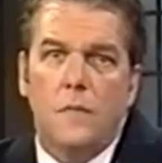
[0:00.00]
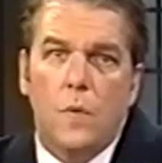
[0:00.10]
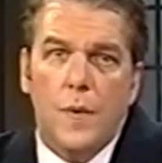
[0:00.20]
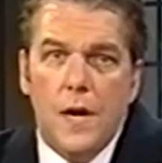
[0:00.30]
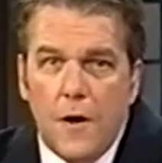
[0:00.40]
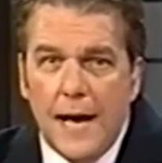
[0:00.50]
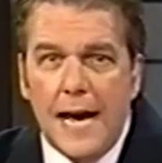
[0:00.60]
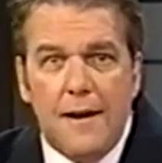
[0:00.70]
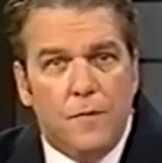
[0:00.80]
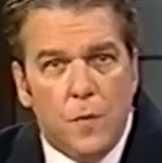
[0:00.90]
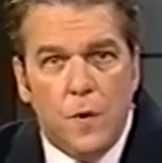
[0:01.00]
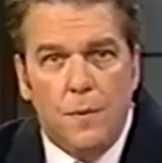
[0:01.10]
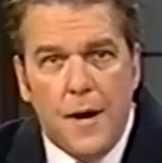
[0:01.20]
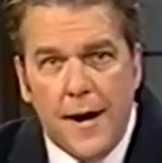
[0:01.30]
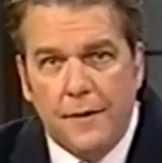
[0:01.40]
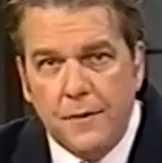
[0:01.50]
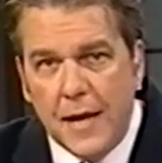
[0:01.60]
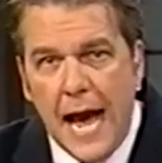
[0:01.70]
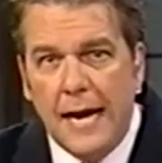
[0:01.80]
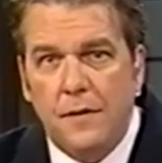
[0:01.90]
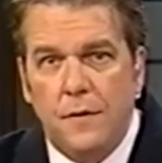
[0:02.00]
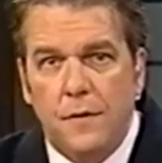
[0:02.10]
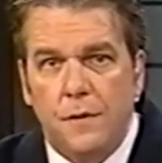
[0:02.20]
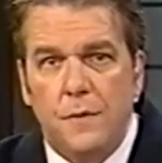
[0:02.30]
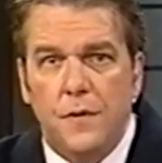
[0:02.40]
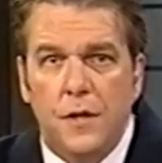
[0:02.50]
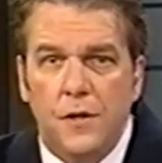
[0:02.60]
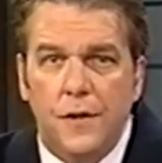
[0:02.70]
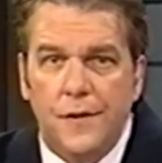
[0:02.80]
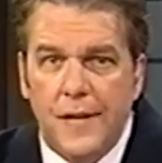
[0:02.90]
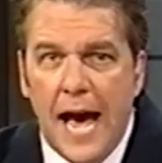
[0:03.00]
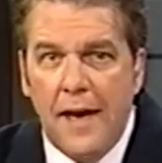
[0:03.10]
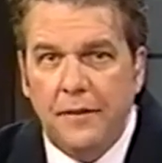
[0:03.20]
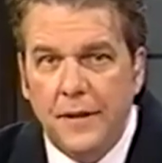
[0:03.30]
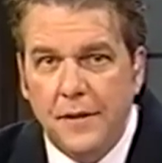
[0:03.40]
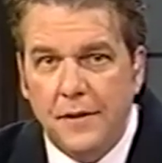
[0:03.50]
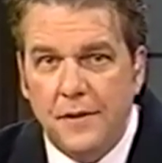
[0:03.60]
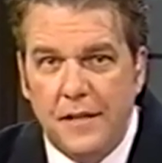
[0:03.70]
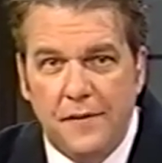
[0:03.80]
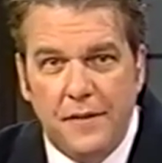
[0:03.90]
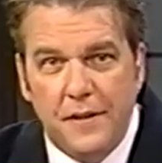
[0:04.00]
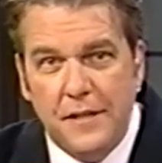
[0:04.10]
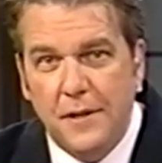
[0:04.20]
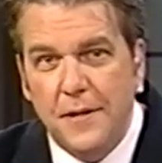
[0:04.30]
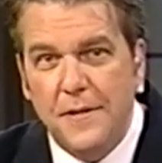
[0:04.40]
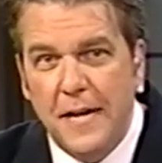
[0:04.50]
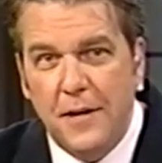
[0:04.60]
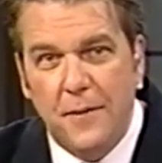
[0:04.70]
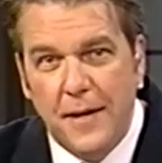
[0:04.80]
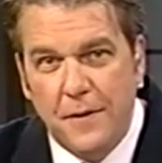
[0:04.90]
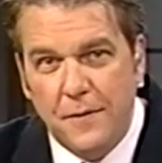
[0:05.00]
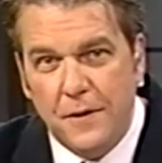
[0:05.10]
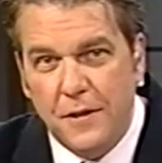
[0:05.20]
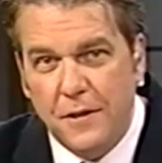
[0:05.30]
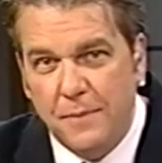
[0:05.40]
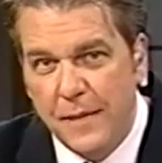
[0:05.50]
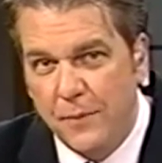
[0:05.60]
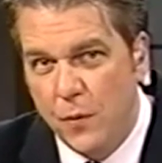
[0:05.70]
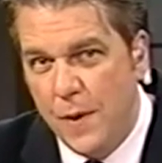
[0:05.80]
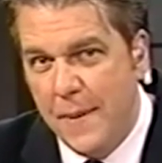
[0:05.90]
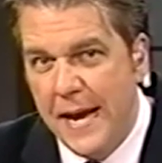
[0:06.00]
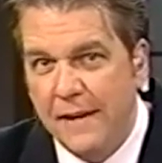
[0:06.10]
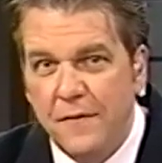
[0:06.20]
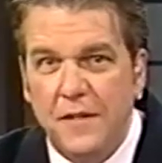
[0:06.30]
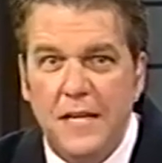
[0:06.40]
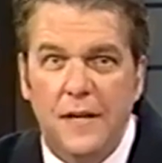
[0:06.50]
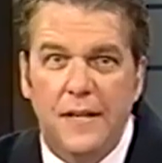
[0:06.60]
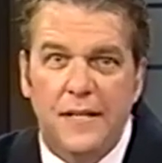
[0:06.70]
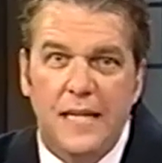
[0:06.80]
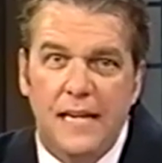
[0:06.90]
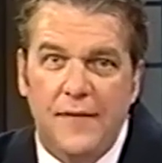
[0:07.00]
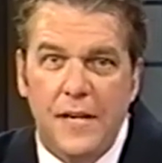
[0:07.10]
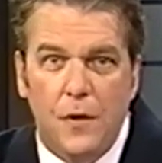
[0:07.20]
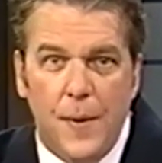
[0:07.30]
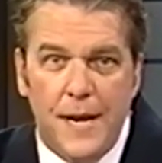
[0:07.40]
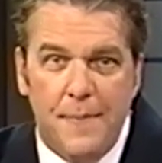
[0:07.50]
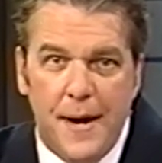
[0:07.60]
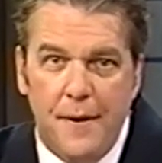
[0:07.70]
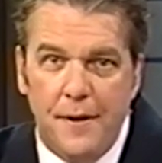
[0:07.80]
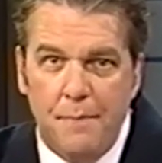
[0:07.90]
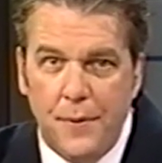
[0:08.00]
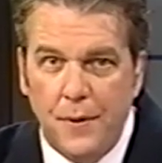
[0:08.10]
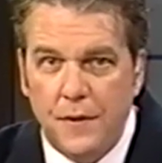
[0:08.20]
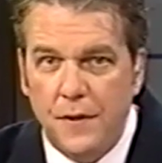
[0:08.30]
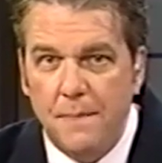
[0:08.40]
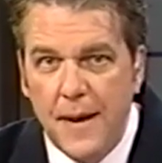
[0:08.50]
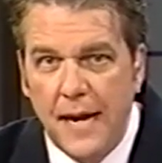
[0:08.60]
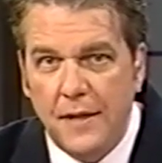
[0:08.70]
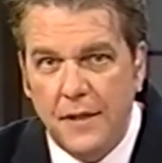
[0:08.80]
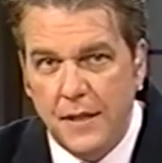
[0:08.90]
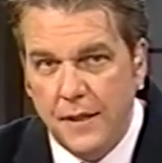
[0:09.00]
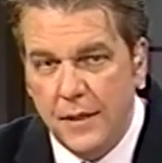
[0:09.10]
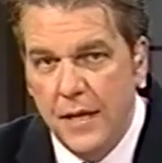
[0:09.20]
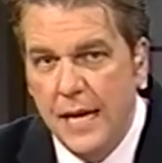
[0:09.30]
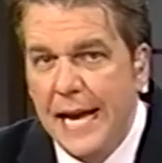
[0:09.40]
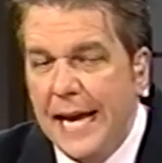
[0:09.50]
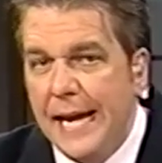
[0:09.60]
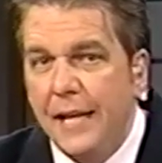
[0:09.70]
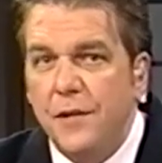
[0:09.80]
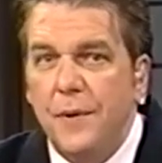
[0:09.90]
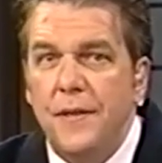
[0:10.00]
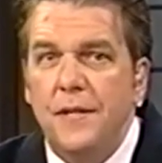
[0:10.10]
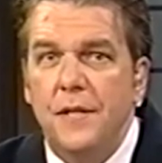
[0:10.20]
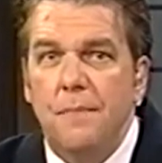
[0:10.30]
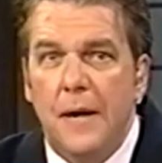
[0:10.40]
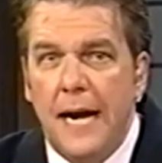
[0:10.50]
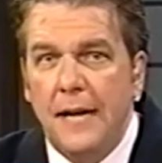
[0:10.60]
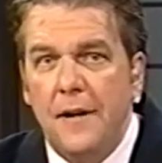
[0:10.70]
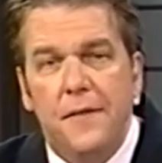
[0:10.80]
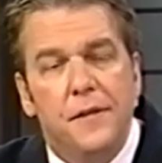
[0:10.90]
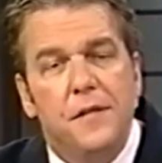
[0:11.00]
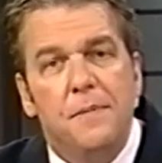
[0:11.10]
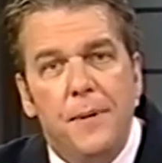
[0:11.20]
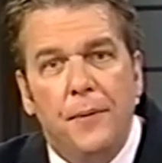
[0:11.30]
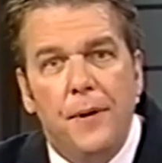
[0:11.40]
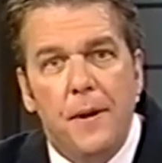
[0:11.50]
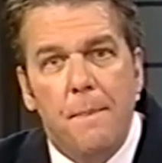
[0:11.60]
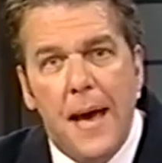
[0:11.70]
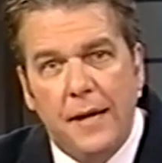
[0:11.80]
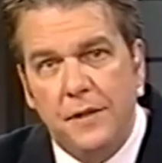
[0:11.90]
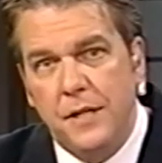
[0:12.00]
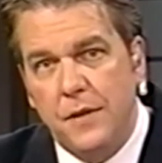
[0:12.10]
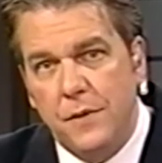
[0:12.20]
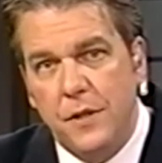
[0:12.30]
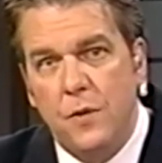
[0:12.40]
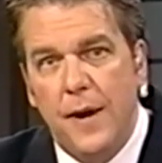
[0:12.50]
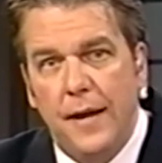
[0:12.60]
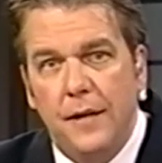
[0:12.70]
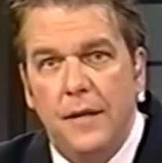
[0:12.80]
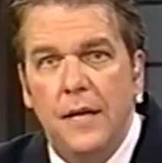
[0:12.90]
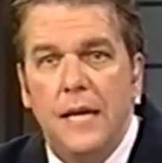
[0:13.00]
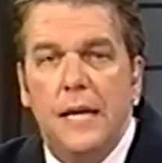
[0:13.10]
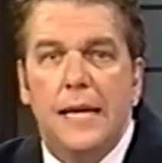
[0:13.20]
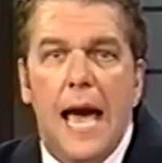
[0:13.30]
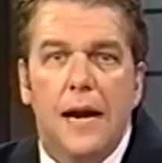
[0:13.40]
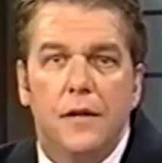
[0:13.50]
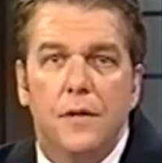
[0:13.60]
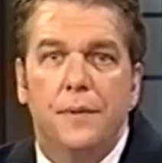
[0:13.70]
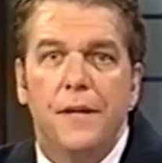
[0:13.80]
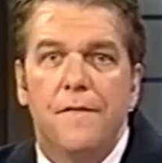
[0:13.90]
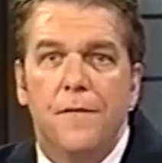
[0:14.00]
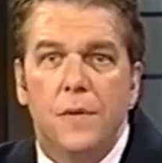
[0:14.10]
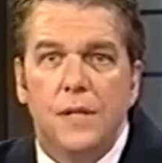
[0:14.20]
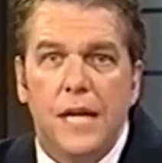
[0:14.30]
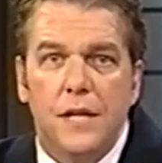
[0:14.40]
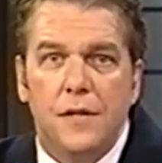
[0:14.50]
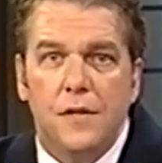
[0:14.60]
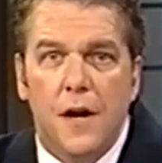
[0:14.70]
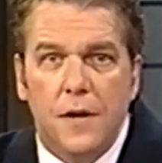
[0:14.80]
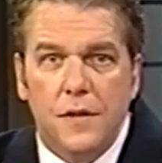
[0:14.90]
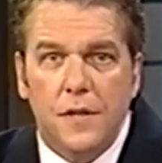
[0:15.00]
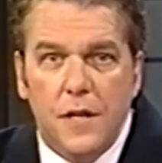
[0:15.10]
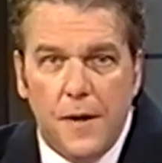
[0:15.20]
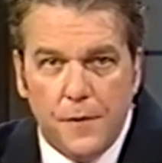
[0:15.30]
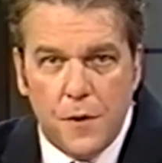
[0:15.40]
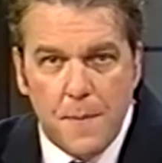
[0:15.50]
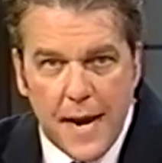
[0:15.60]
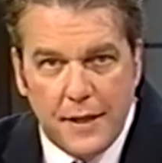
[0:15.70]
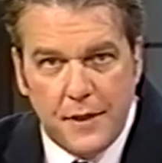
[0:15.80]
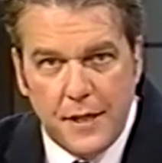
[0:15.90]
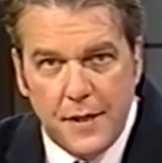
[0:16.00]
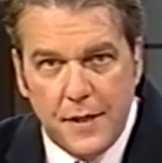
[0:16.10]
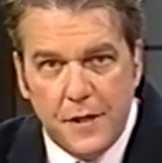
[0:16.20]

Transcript: We all have role models, actors, musicians, athletes, even interior decorators, people we may have seen on TV or read about in books and magazines. It is with this in mind that Spirit magazine was created, Canada's only First Nations arts and culture magazine.